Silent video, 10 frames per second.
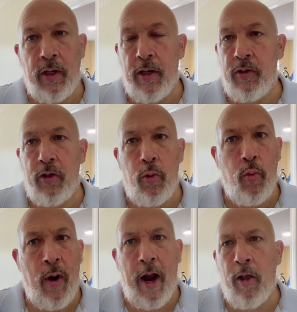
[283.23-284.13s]
as to
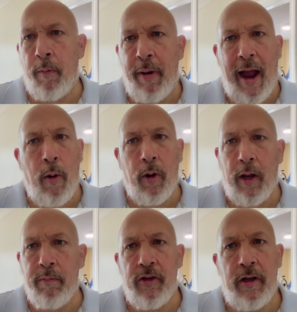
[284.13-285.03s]
where the power
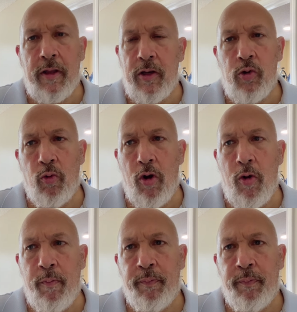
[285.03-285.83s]
comes into this room.